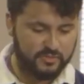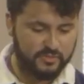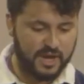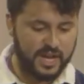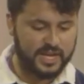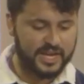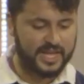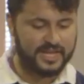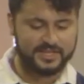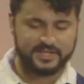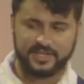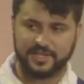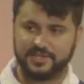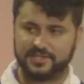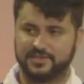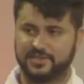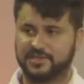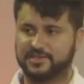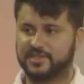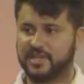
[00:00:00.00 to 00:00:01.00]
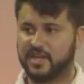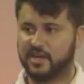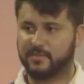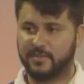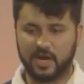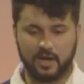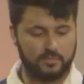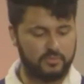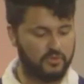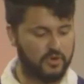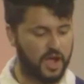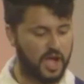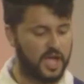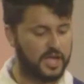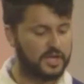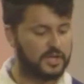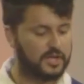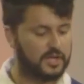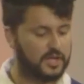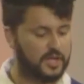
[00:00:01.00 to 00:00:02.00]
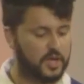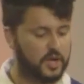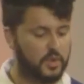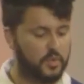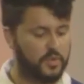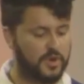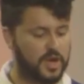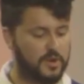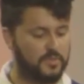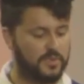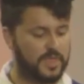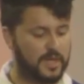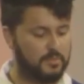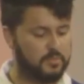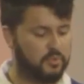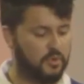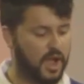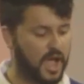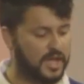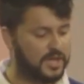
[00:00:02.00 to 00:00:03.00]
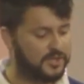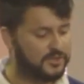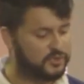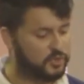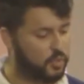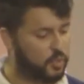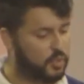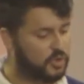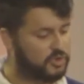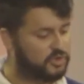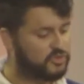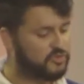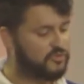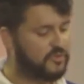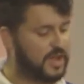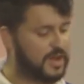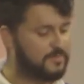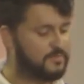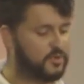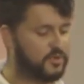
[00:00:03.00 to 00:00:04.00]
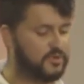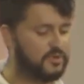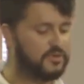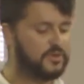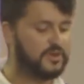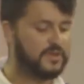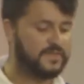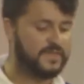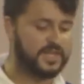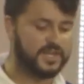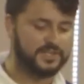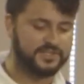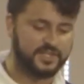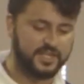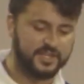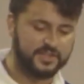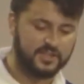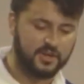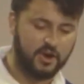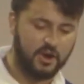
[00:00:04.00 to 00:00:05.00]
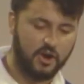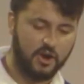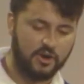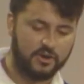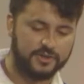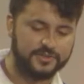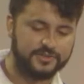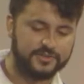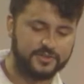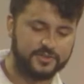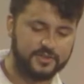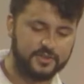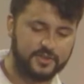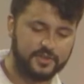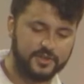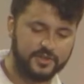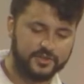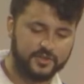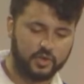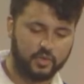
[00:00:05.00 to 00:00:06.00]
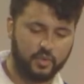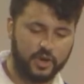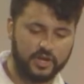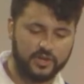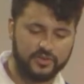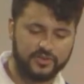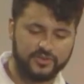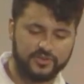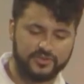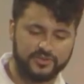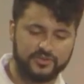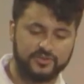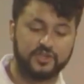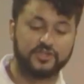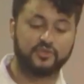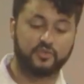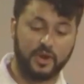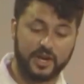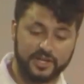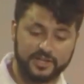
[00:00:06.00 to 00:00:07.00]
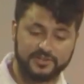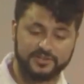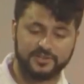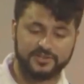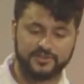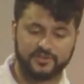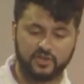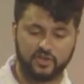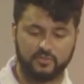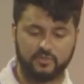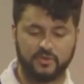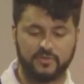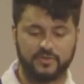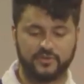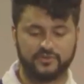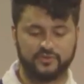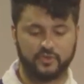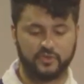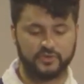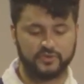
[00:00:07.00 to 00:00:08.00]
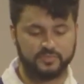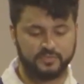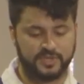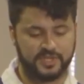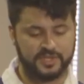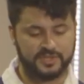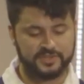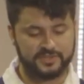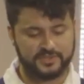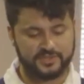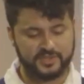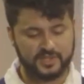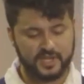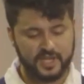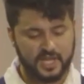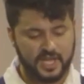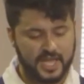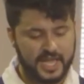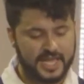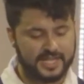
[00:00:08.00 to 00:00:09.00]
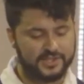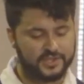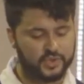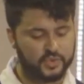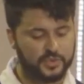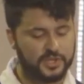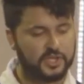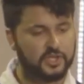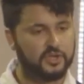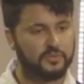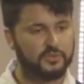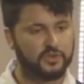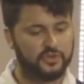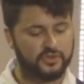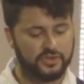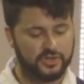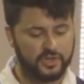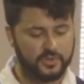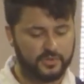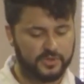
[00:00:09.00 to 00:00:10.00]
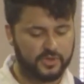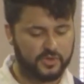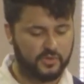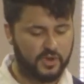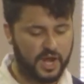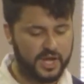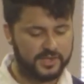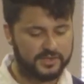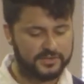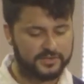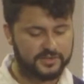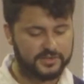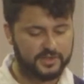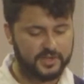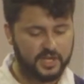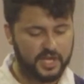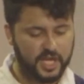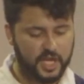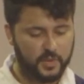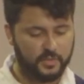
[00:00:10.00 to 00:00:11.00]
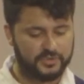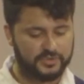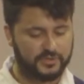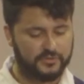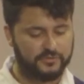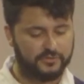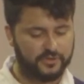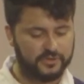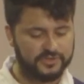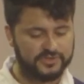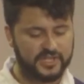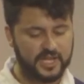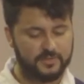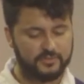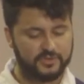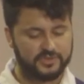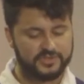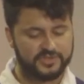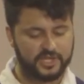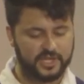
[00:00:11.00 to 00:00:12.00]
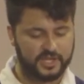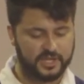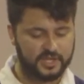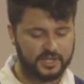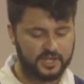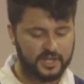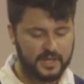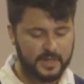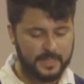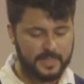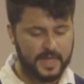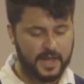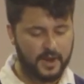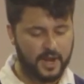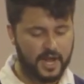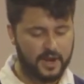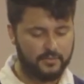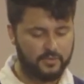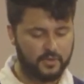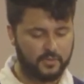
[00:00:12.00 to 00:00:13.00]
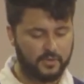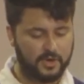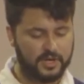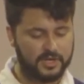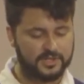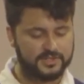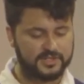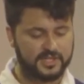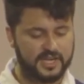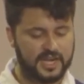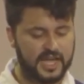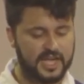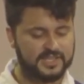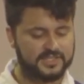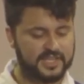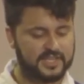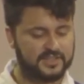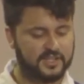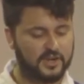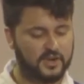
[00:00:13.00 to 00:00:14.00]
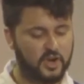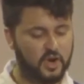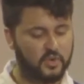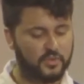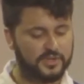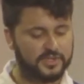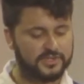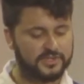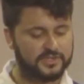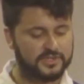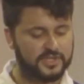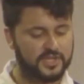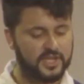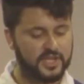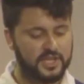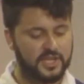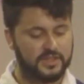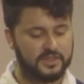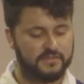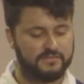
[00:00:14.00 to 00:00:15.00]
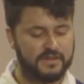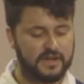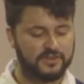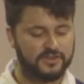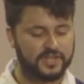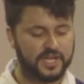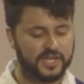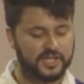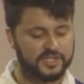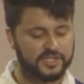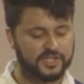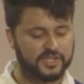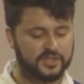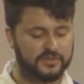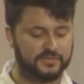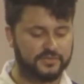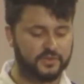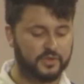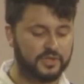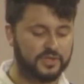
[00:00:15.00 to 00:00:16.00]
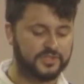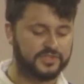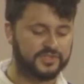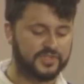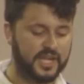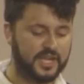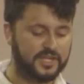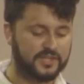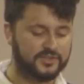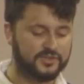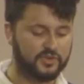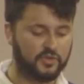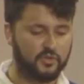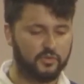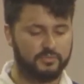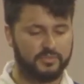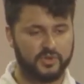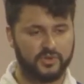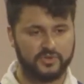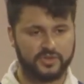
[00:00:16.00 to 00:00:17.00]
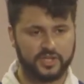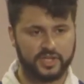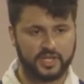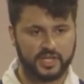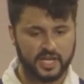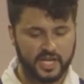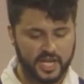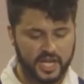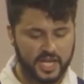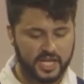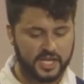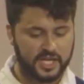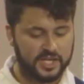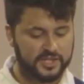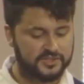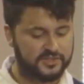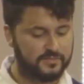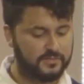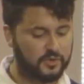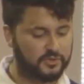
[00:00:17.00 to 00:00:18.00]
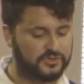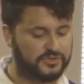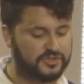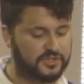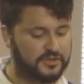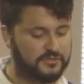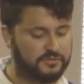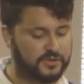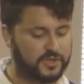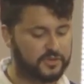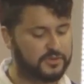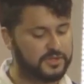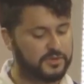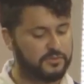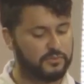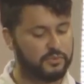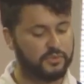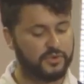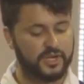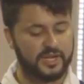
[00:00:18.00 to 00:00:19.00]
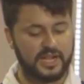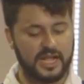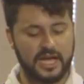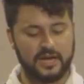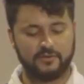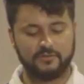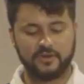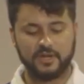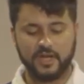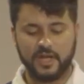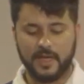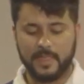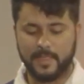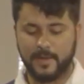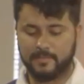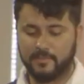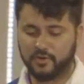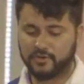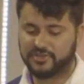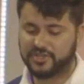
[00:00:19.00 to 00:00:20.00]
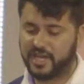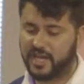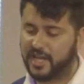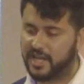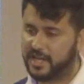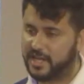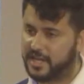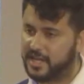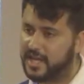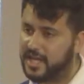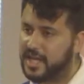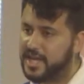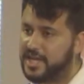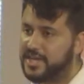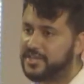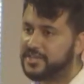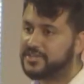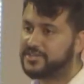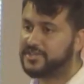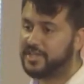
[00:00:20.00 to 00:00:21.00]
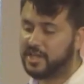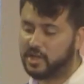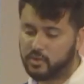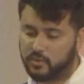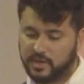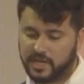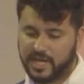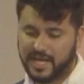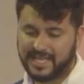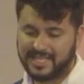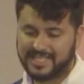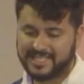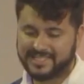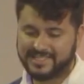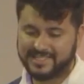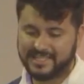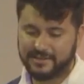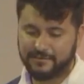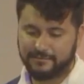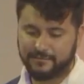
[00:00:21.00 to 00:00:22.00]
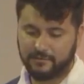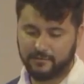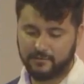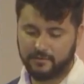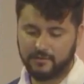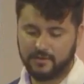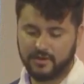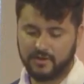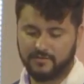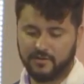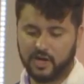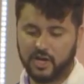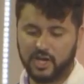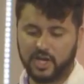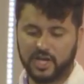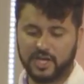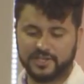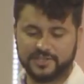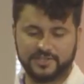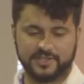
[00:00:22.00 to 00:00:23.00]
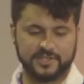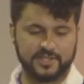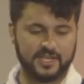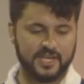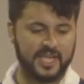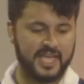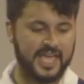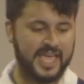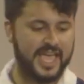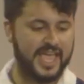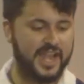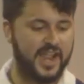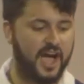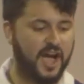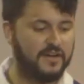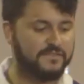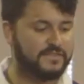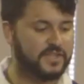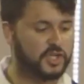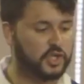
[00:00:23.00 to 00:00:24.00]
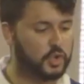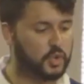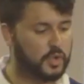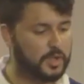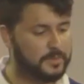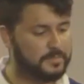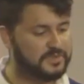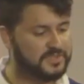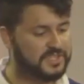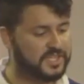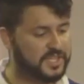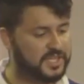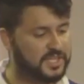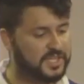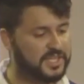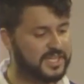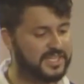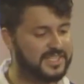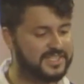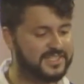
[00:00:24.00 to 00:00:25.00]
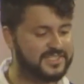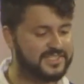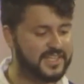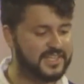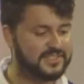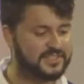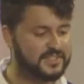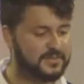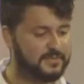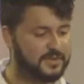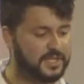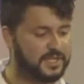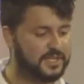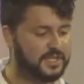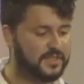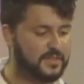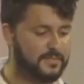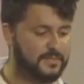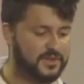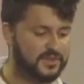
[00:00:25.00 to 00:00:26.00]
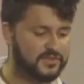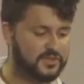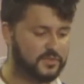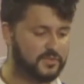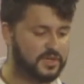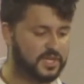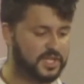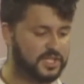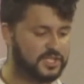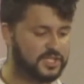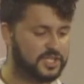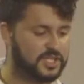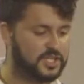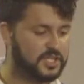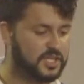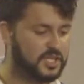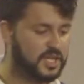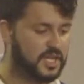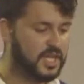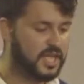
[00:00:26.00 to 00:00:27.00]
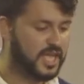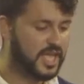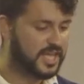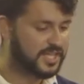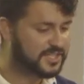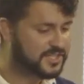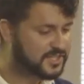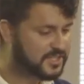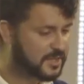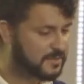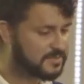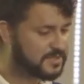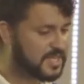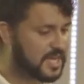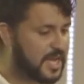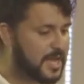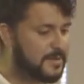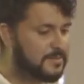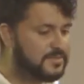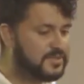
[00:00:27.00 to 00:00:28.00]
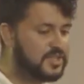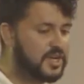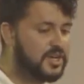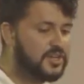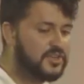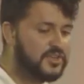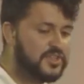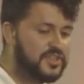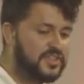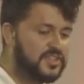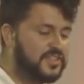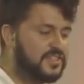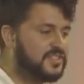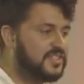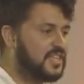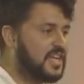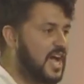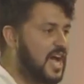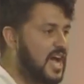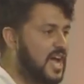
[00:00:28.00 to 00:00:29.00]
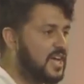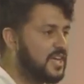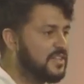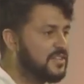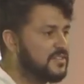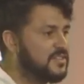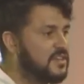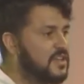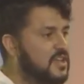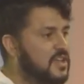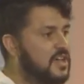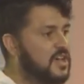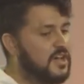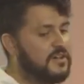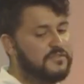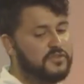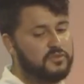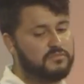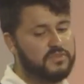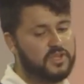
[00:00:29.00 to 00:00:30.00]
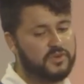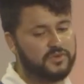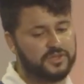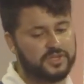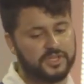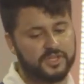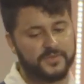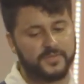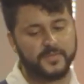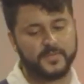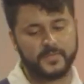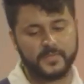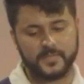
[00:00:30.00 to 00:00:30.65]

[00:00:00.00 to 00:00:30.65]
of mine, had this to say about pride. Remember that pride is the worst viper that is in the heart, the greatest disturber of the soul's peace and sweet communion with Christ. It was the first ever sin that ever was and lies at the lowest in the foundation of Satan's whole building. And it is the most difficult rooted out and the most hidden, secret and deceitful of all lust, and often creeps in insensibly in the midst of religion and sometimes under the disguise of humility.